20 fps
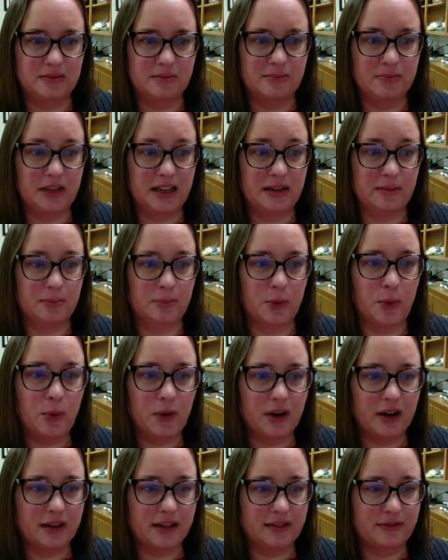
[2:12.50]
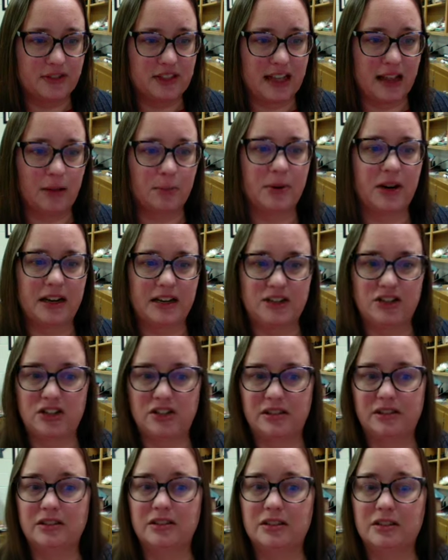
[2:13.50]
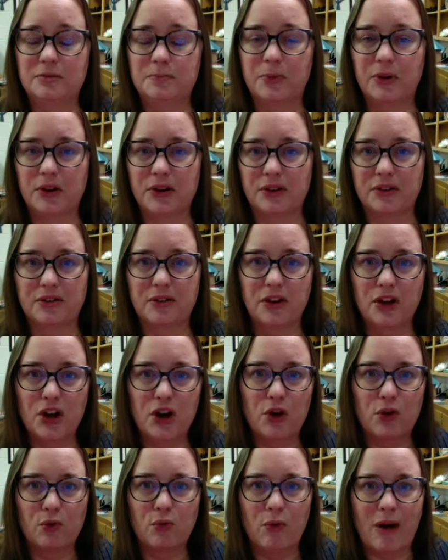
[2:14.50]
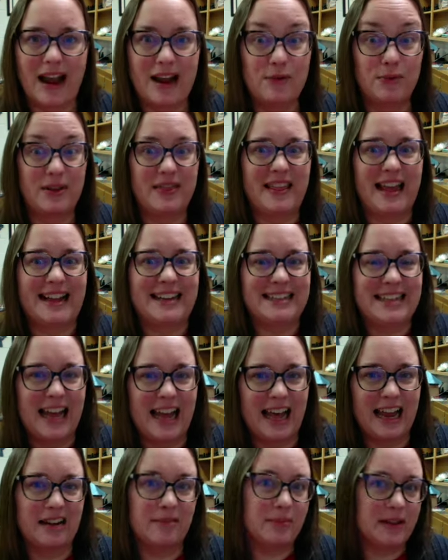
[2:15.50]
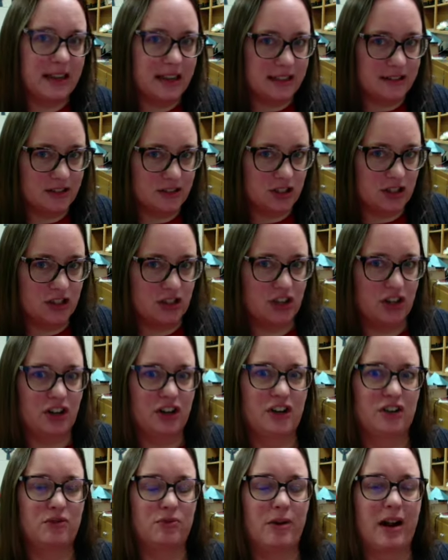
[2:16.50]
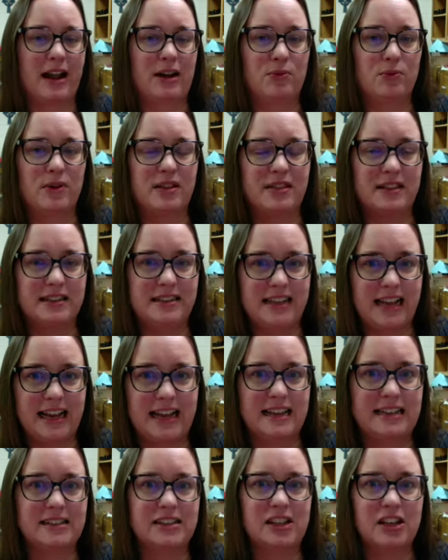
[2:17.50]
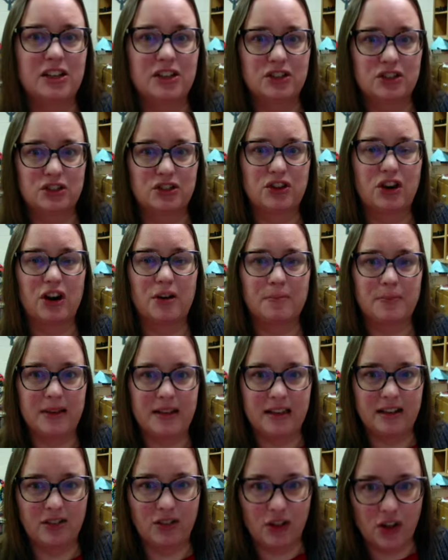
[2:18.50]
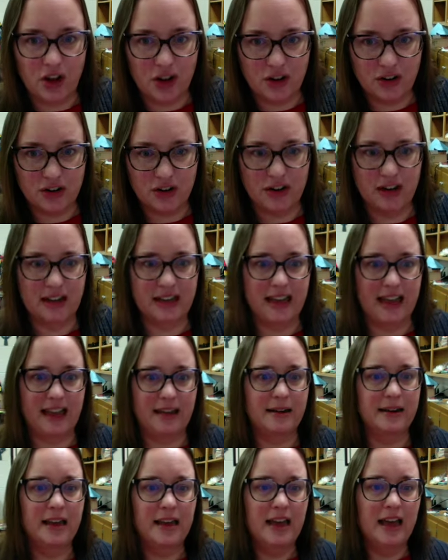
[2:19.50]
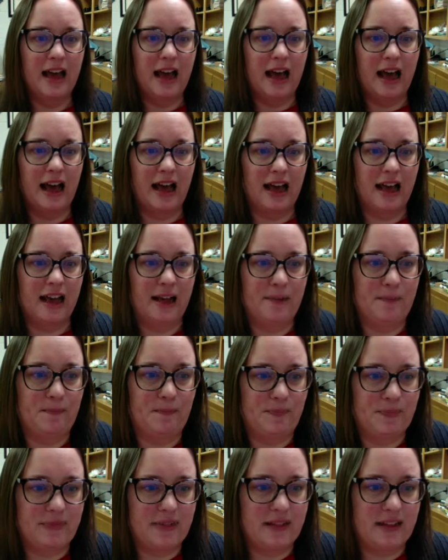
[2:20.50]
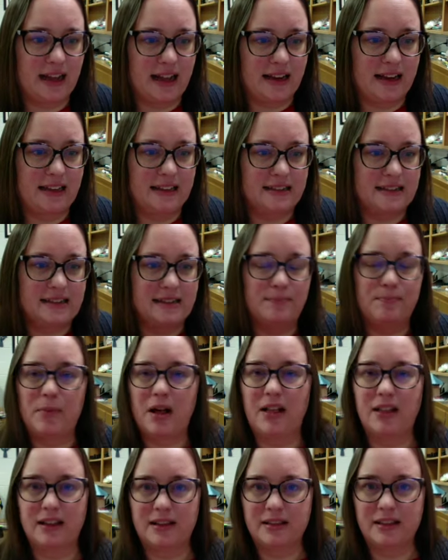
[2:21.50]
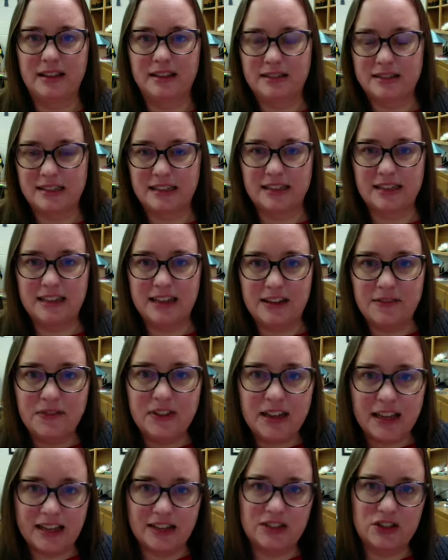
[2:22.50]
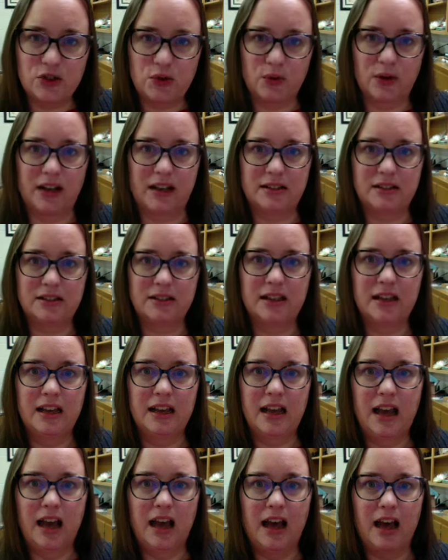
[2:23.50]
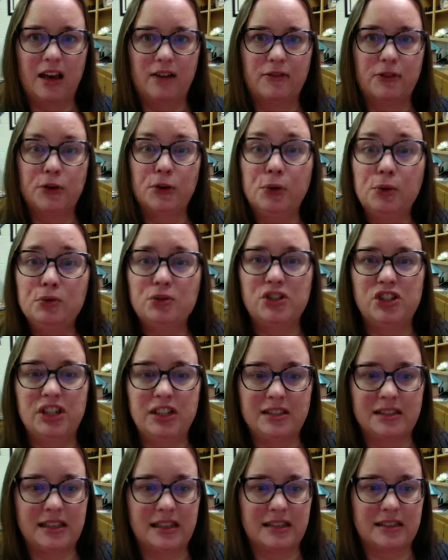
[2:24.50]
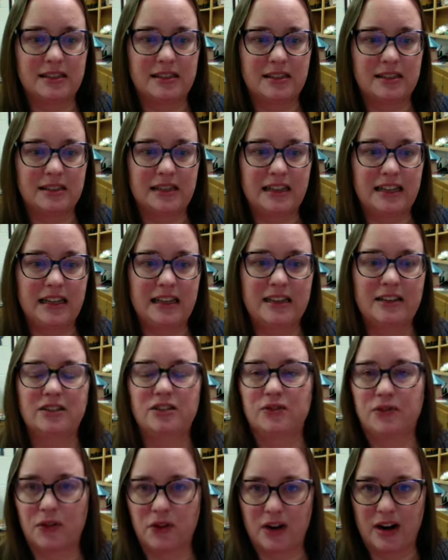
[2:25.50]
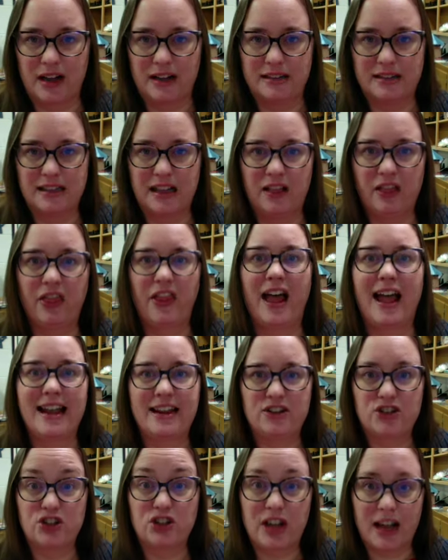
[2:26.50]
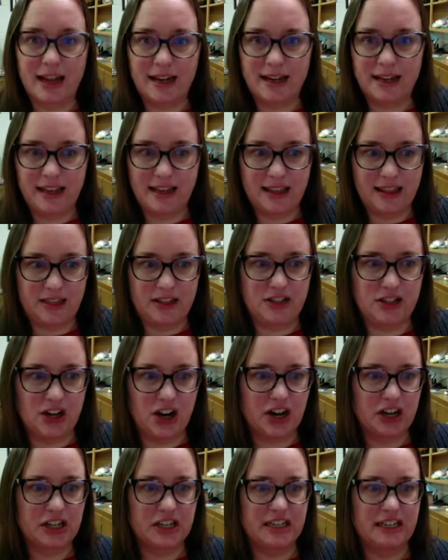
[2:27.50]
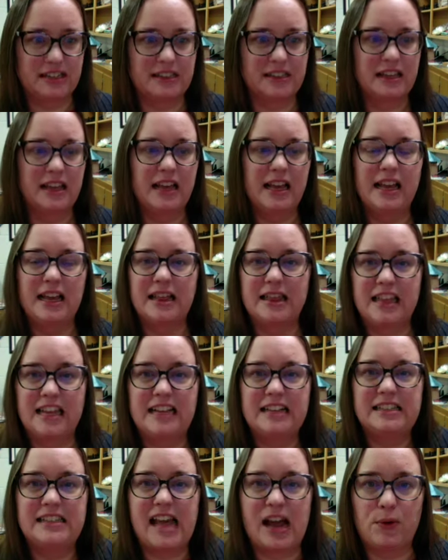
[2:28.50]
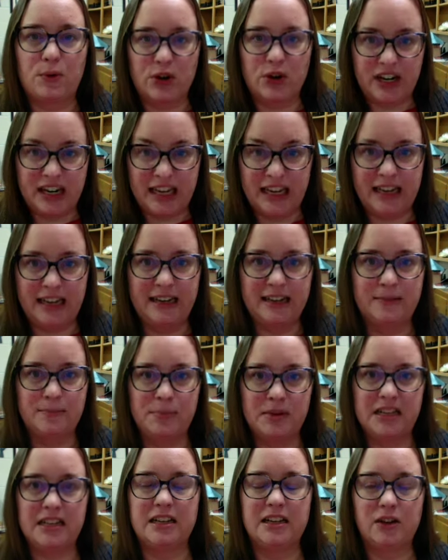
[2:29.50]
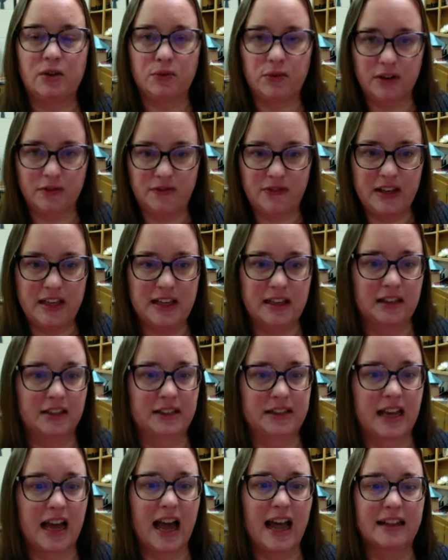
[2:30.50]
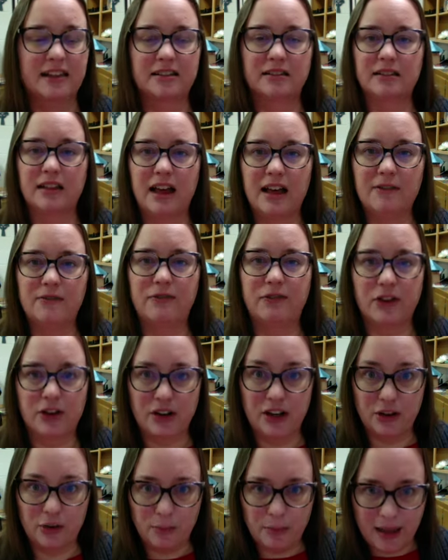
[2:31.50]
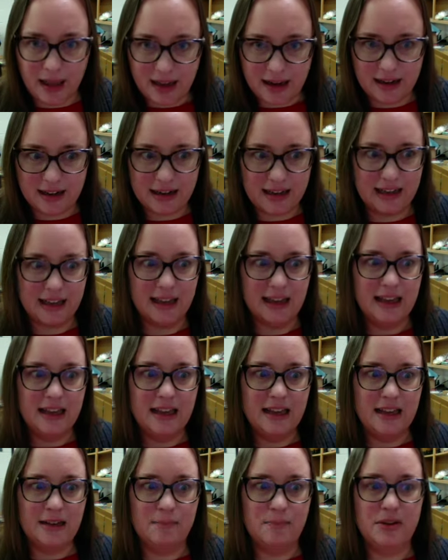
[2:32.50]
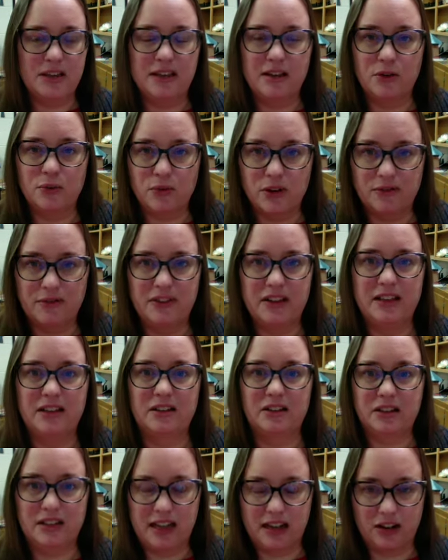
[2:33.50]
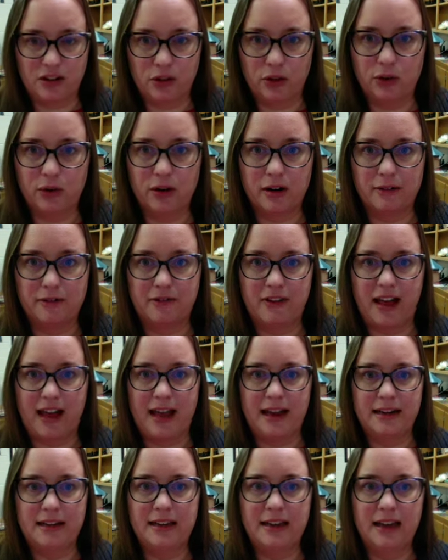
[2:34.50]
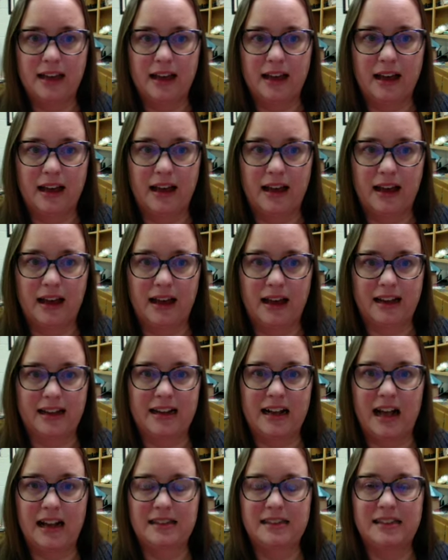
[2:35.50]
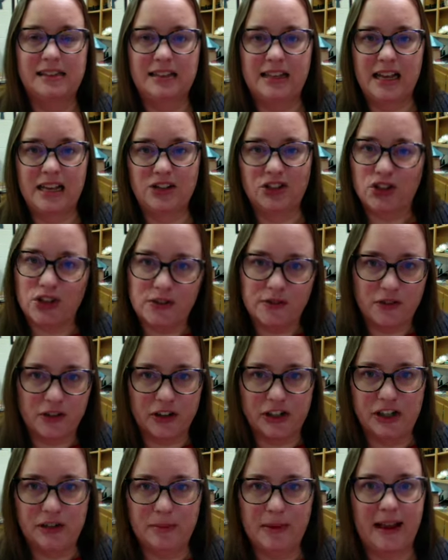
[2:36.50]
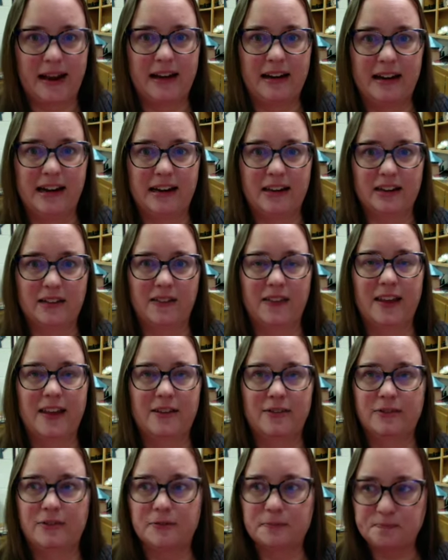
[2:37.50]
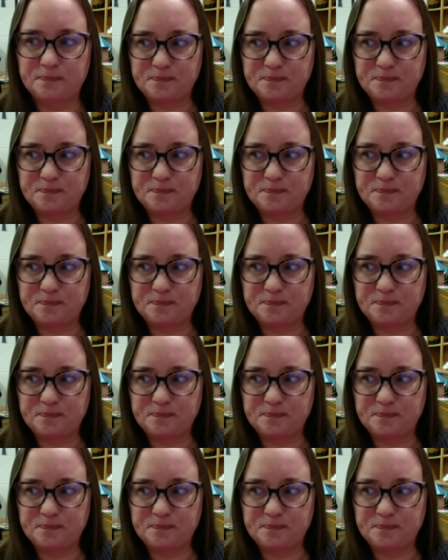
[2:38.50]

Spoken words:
born, of celebrating Jesus' birth, right when that tide begins to turn, right when the days start being longer again, that is symbolically significant to us of who Jesus is for us, a light shining in the darkness. Things that were hidden being revealed, God's love for humanity being revealed and glorified, God's intention for humanity to live